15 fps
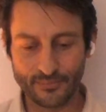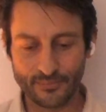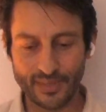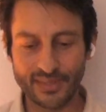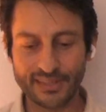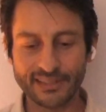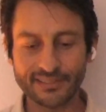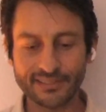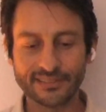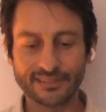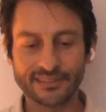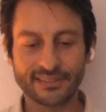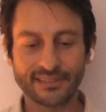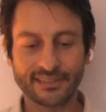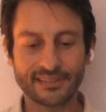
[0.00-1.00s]
in
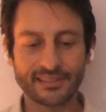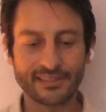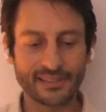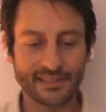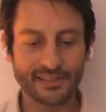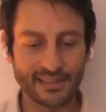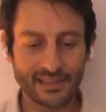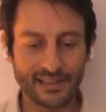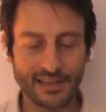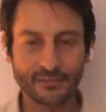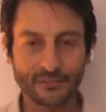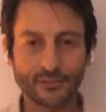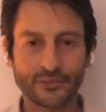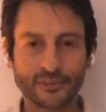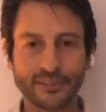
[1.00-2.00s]
essence,
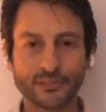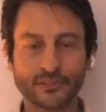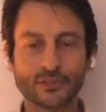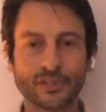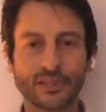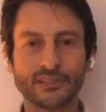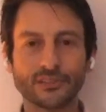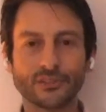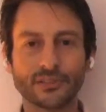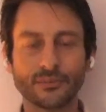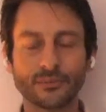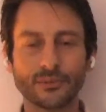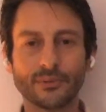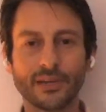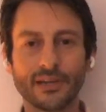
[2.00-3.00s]
after an exchange that
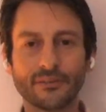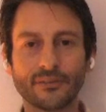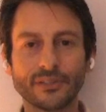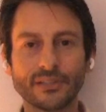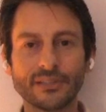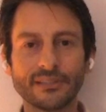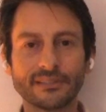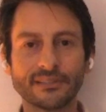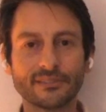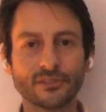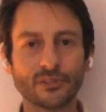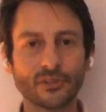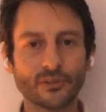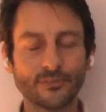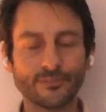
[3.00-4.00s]
we were having, he said,
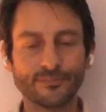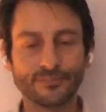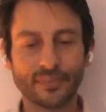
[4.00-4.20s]
"So